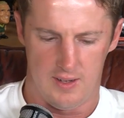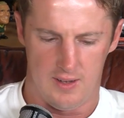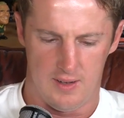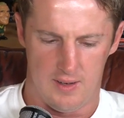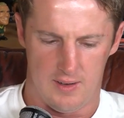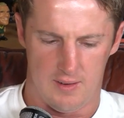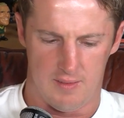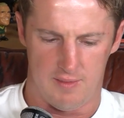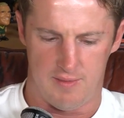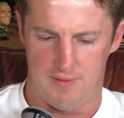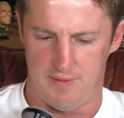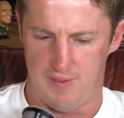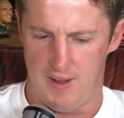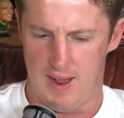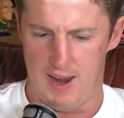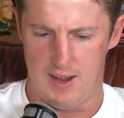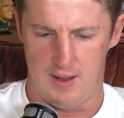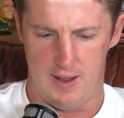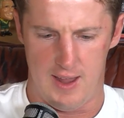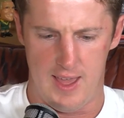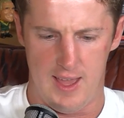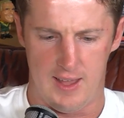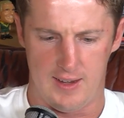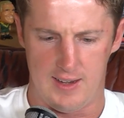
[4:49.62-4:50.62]

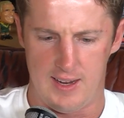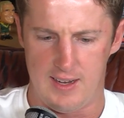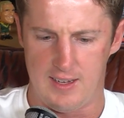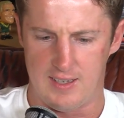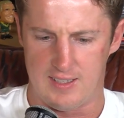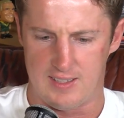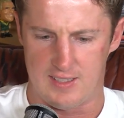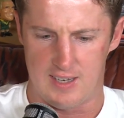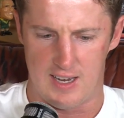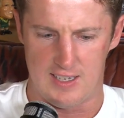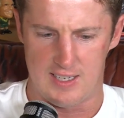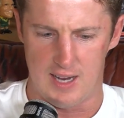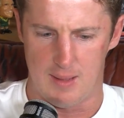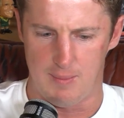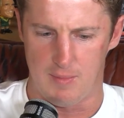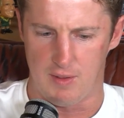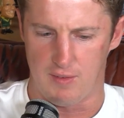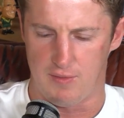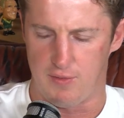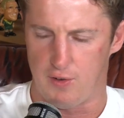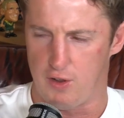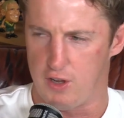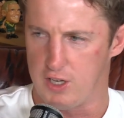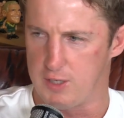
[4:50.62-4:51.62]
far out. Need to see something
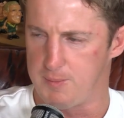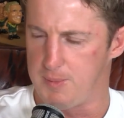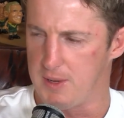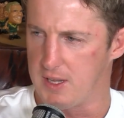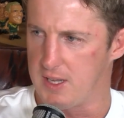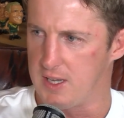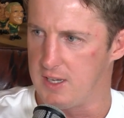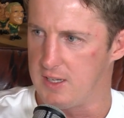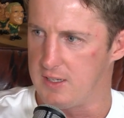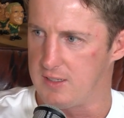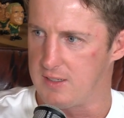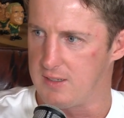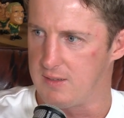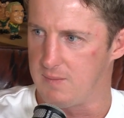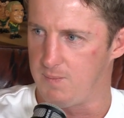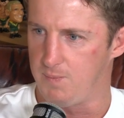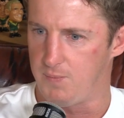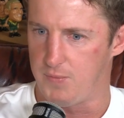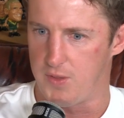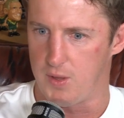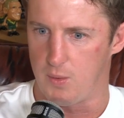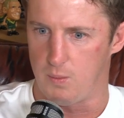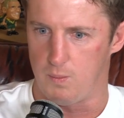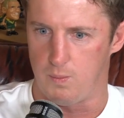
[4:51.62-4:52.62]
first because
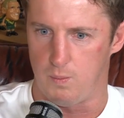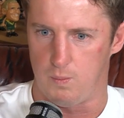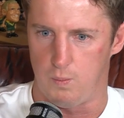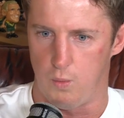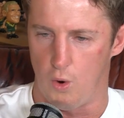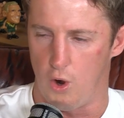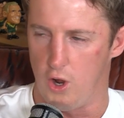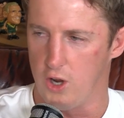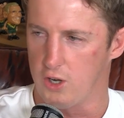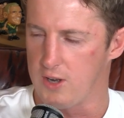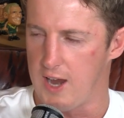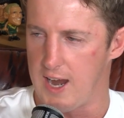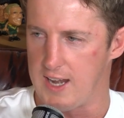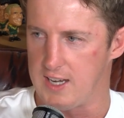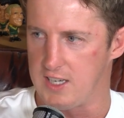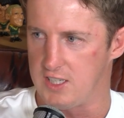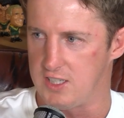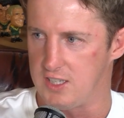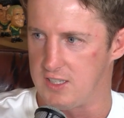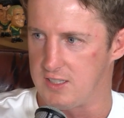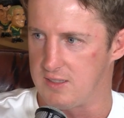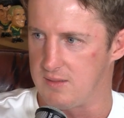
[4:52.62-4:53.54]
the work rate is just